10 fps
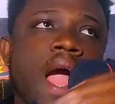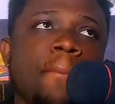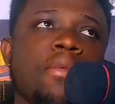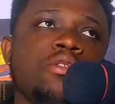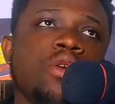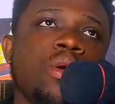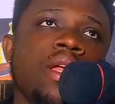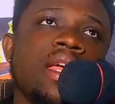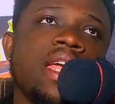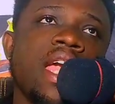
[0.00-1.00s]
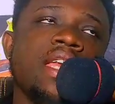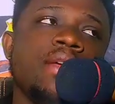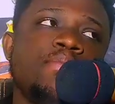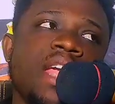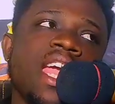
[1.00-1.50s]
Amazon
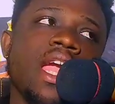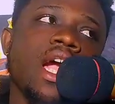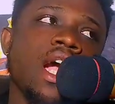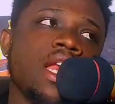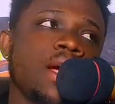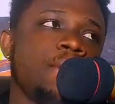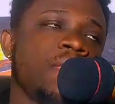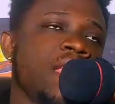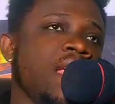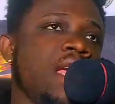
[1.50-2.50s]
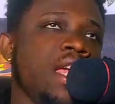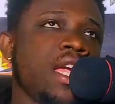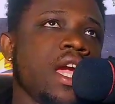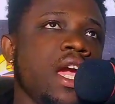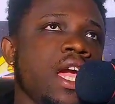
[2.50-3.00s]
KDP in Ghana.
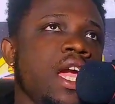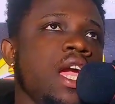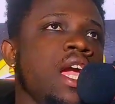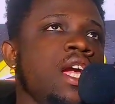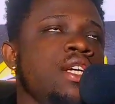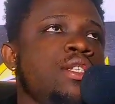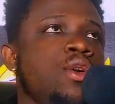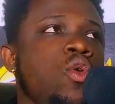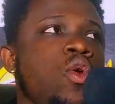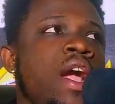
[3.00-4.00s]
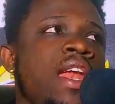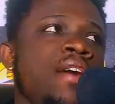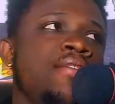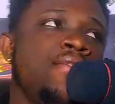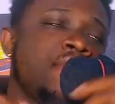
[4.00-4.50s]
Yeah. So and
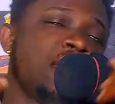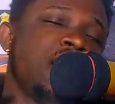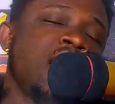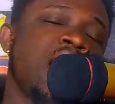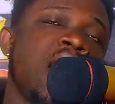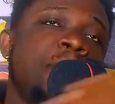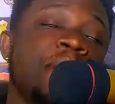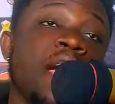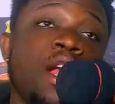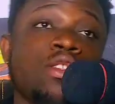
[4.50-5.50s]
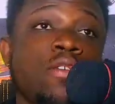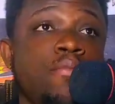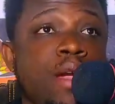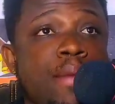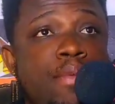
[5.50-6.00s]
I've helped a lot
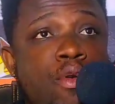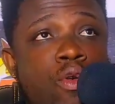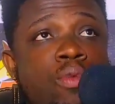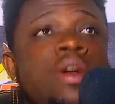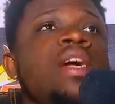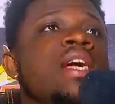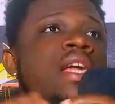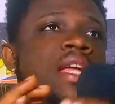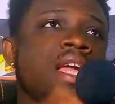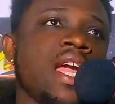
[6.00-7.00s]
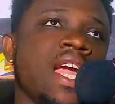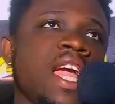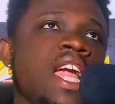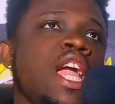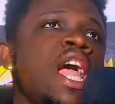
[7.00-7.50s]
of people.
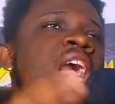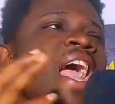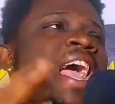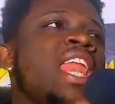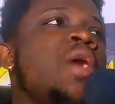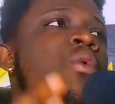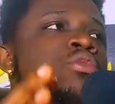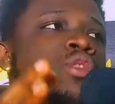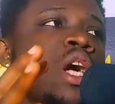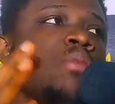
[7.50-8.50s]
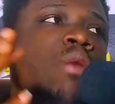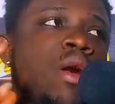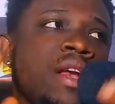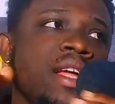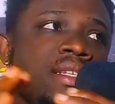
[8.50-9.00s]
Yeah. And I want to talk
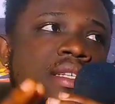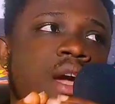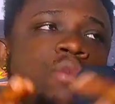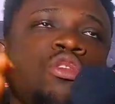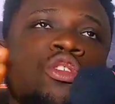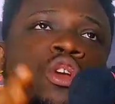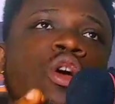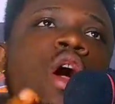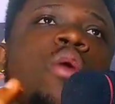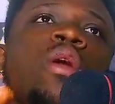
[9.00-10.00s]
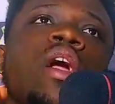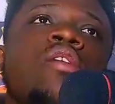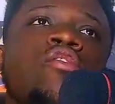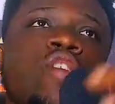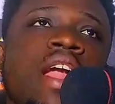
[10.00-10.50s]
about this. I want to show you how you
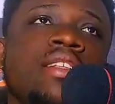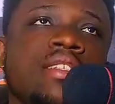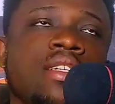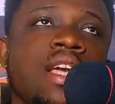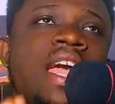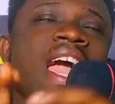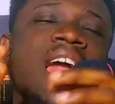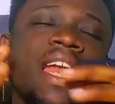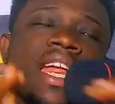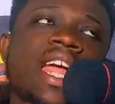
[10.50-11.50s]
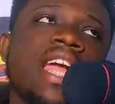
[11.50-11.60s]
can create and